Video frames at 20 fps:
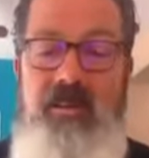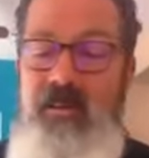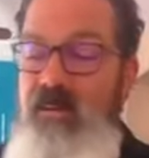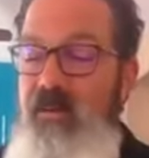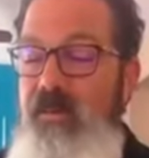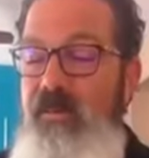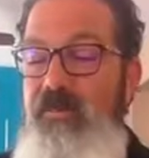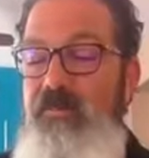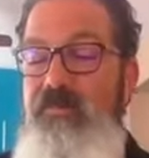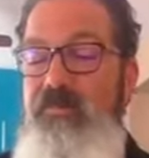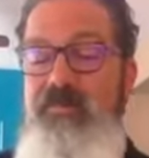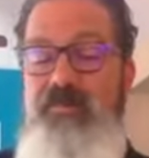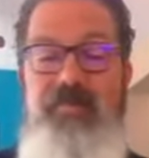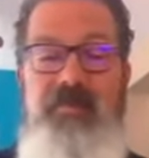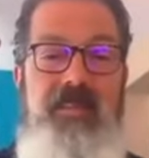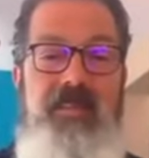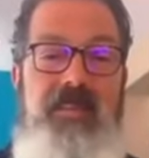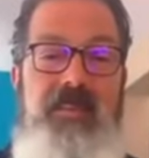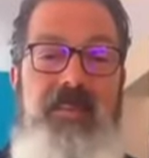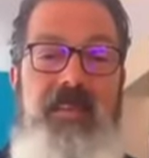Um,
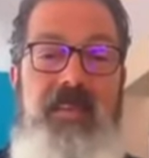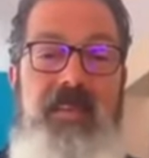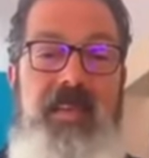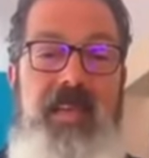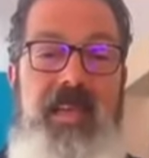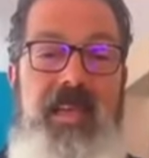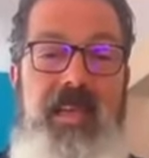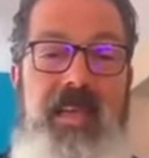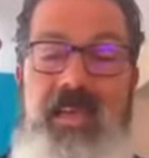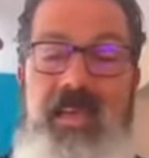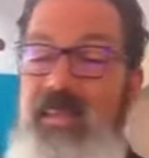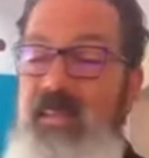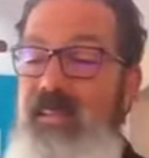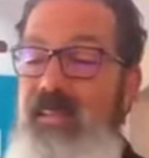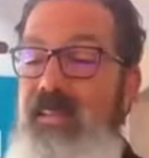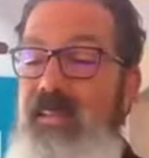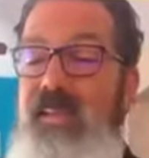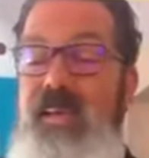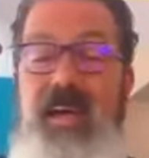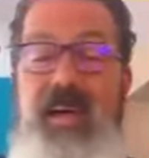
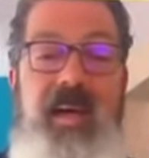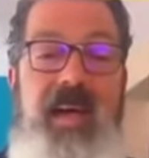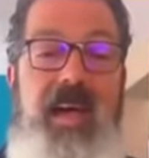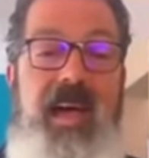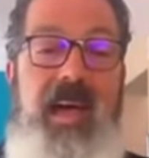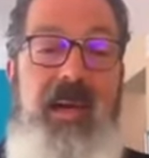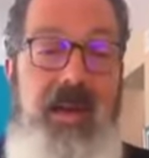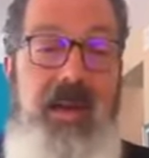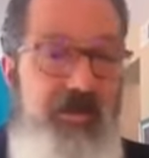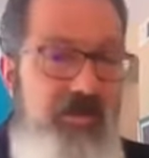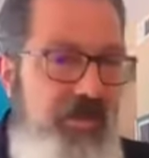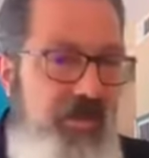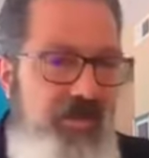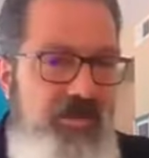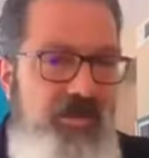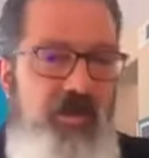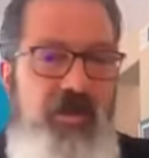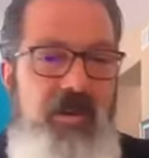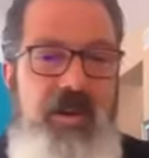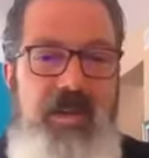and I, I, was
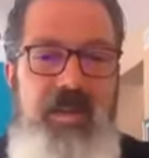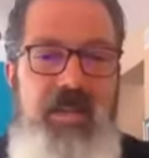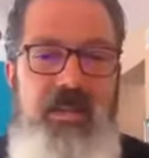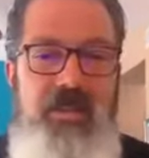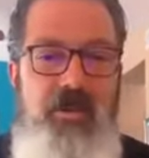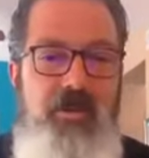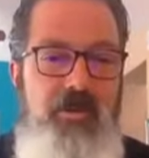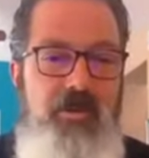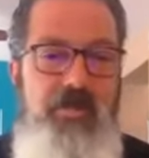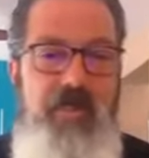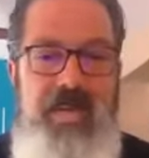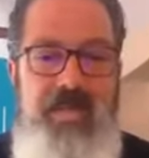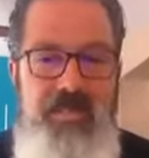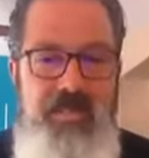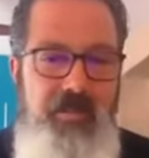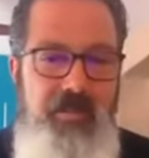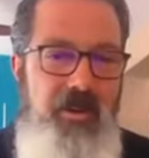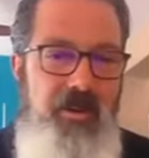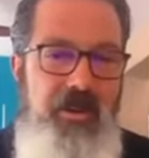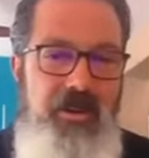also a youth
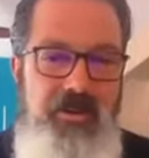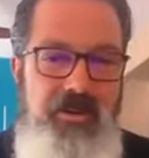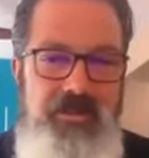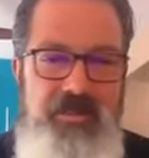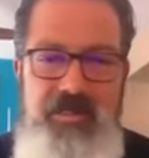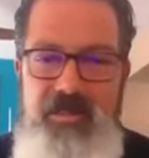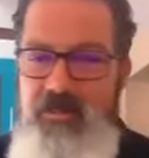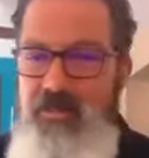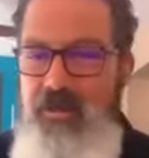basketball coach.